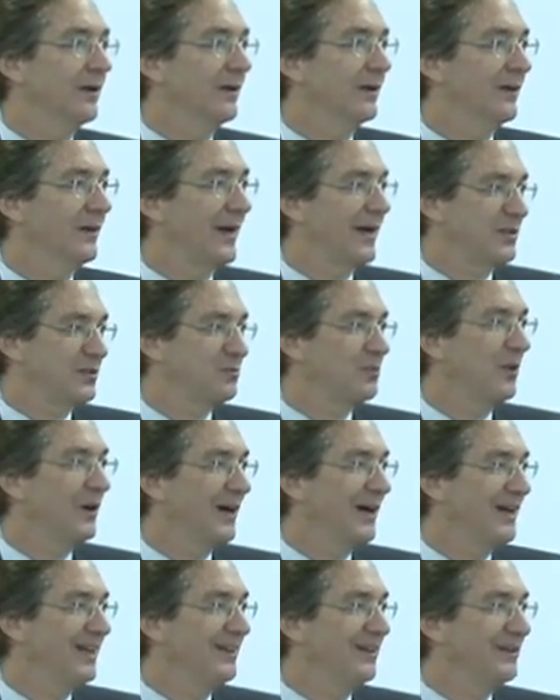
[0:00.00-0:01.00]
that's
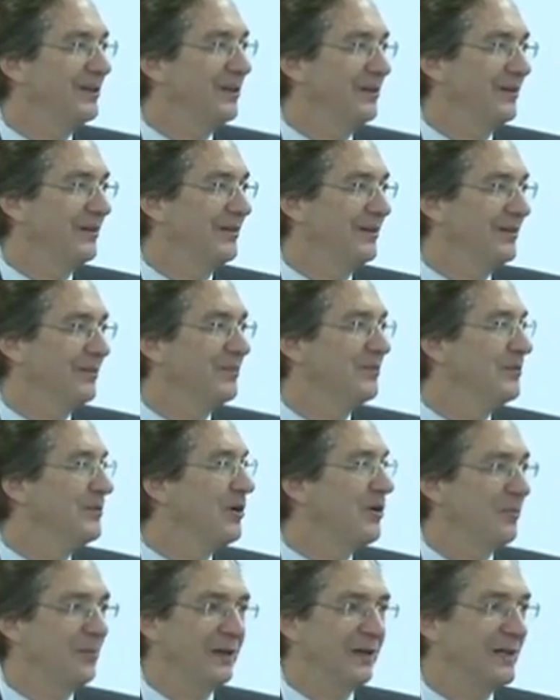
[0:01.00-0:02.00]
why you know
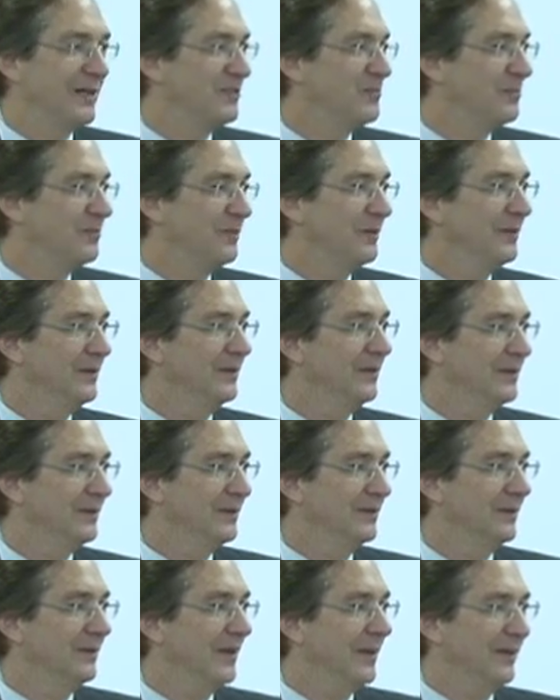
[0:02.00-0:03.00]
nobody has been
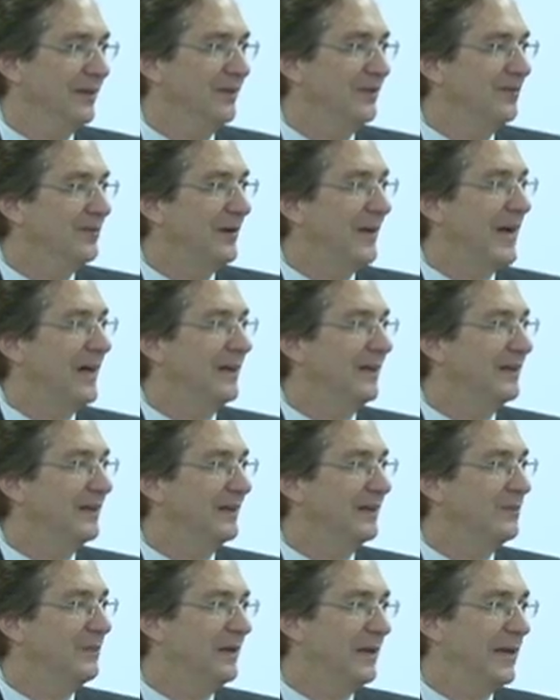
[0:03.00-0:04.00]

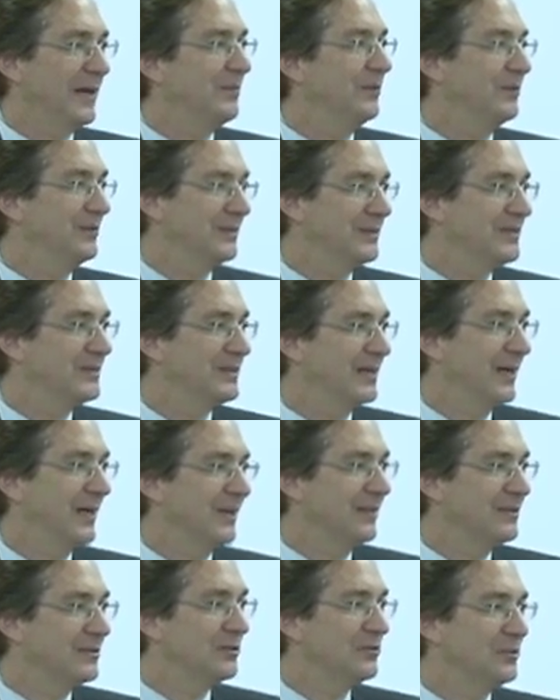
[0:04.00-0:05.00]
emphatically been able to
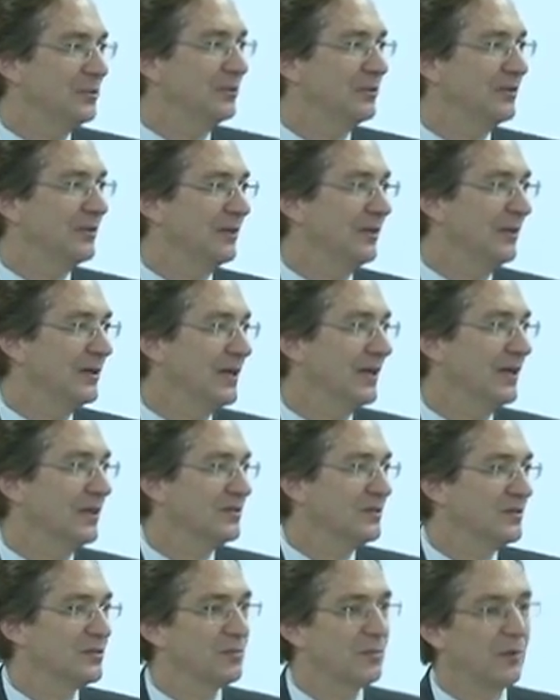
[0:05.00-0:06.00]
say it's due to
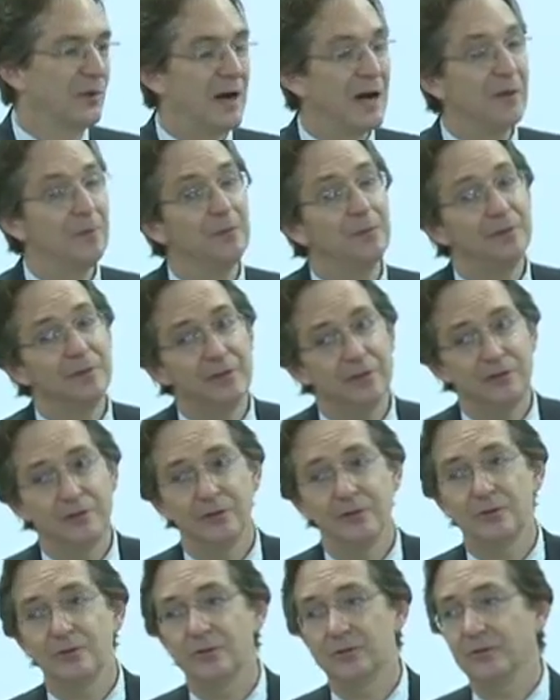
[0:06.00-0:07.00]
this. It's probably
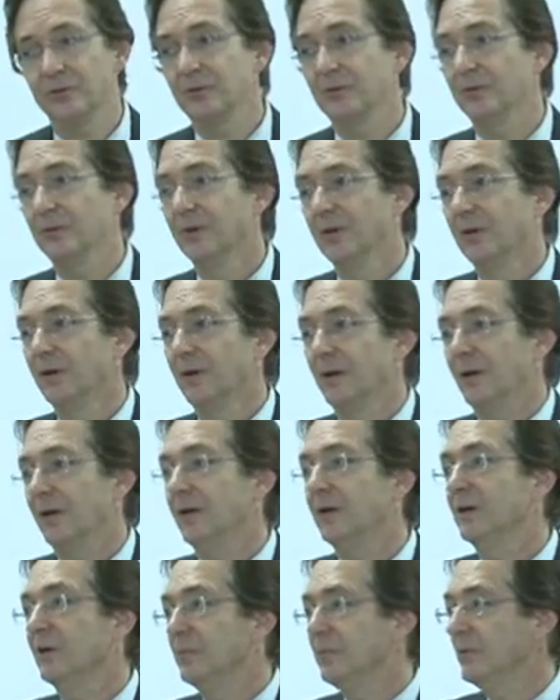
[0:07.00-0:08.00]
due to
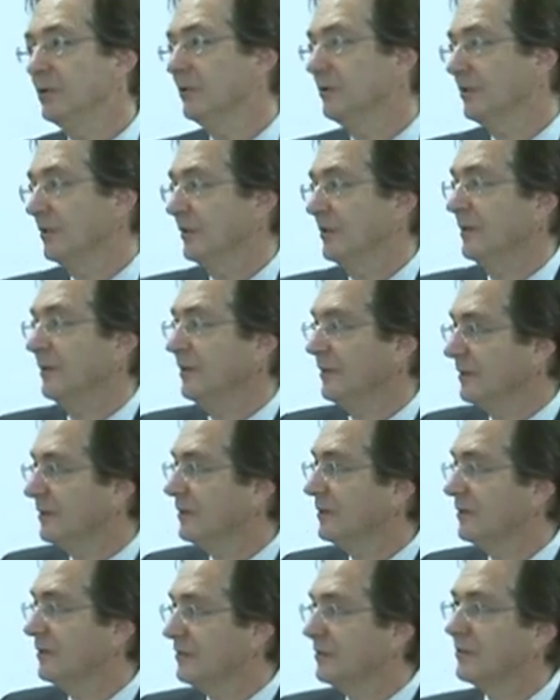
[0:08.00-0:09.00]
an immunity
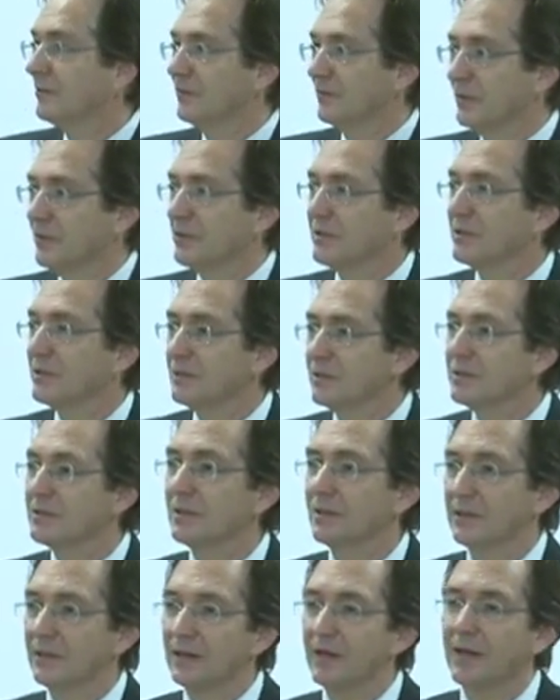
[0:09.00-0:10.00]

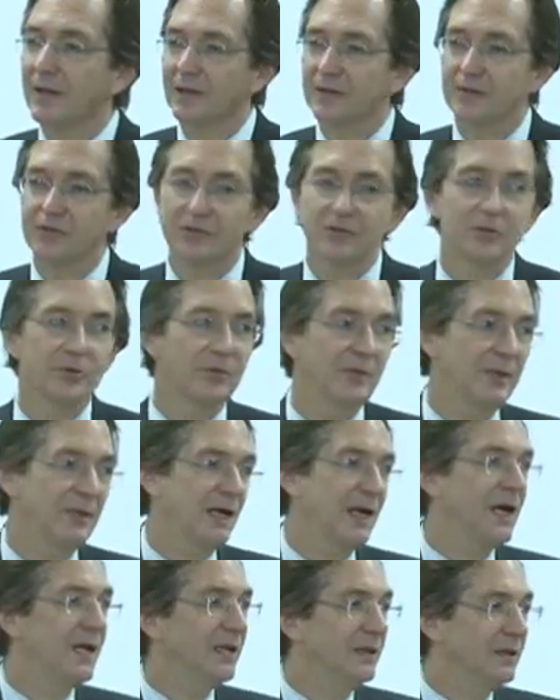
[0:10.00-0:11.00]
deficiency that's
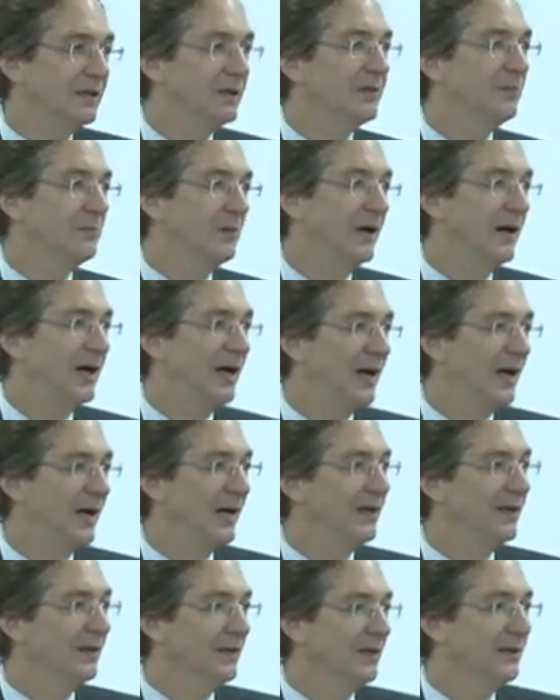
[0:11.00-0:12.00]
created
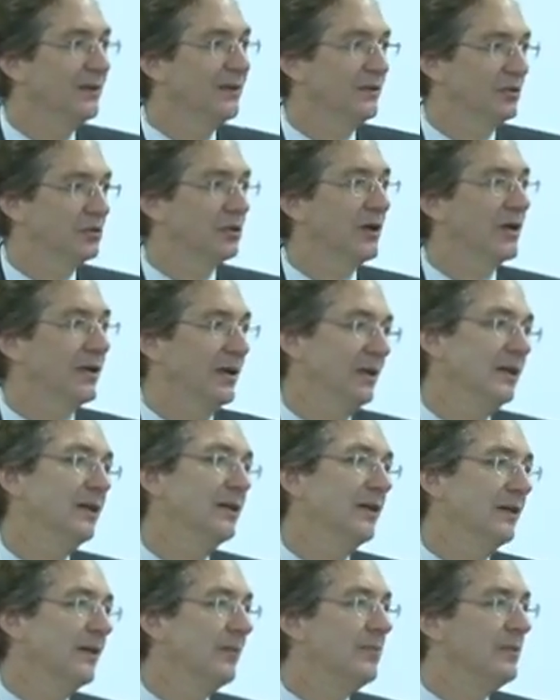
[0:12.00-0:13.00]
by
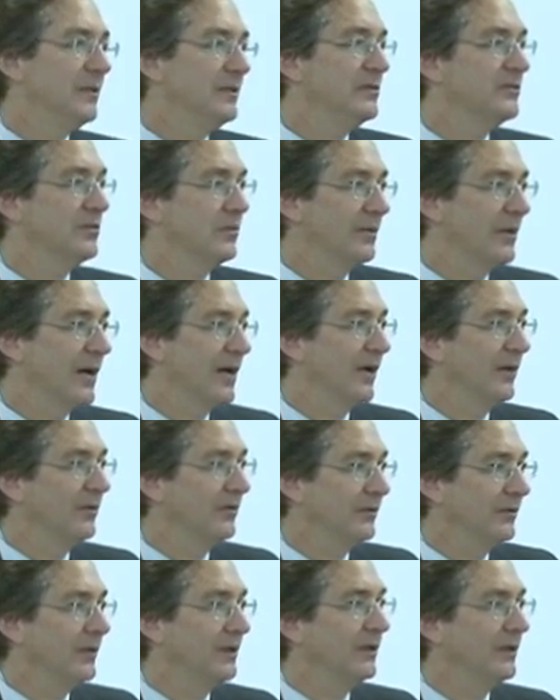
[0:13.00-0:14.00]
trucking the bees
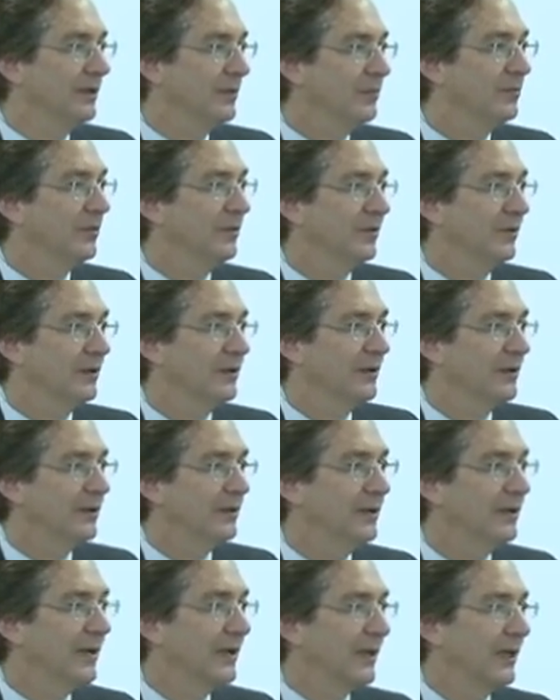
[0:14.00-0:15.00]
around, feeding them
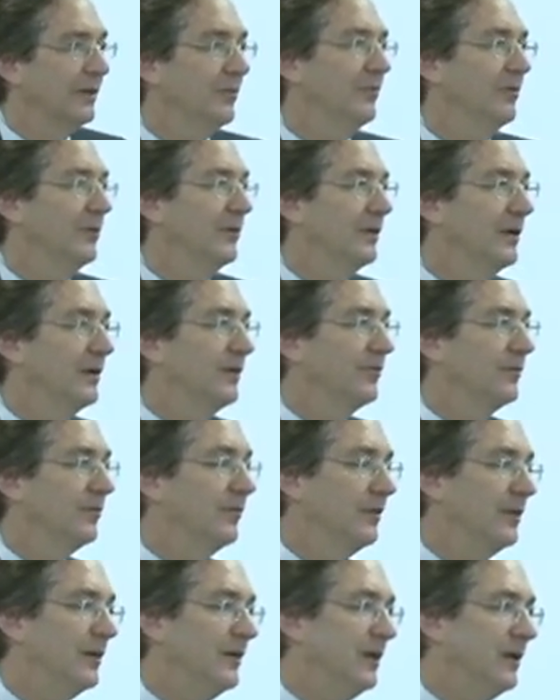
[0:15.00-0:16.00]
poorly, not giving them enough
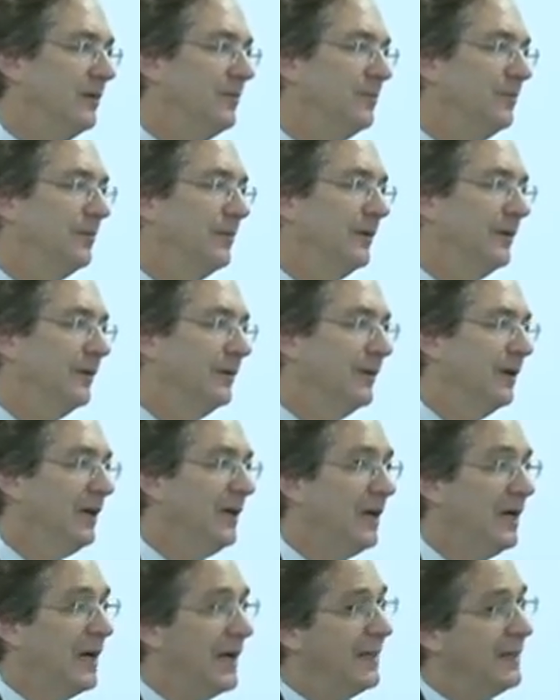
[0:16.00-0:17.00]
sleep, and
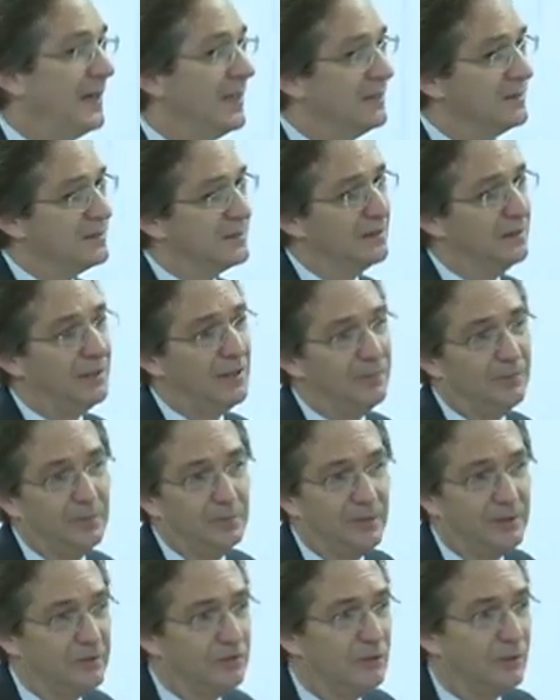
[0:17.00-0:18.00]
and this could
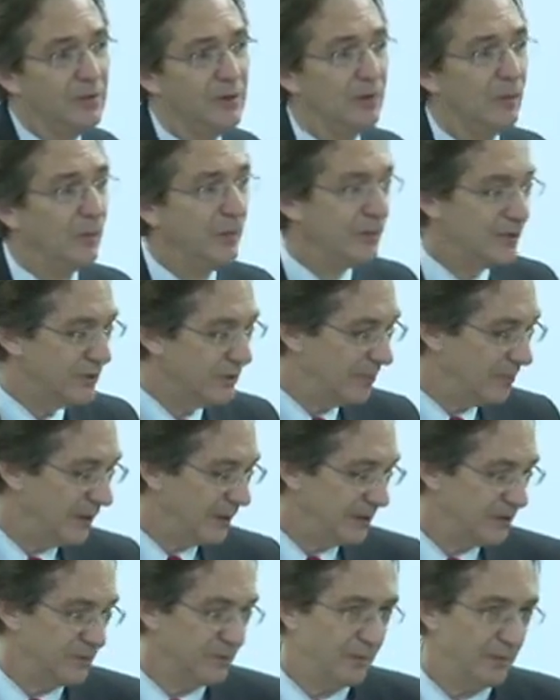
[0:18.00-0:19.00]
even be during the winter
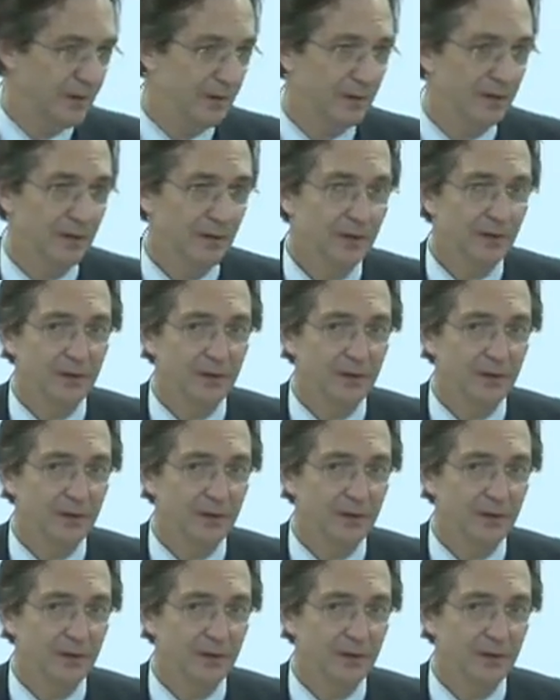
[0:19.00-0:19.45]
months when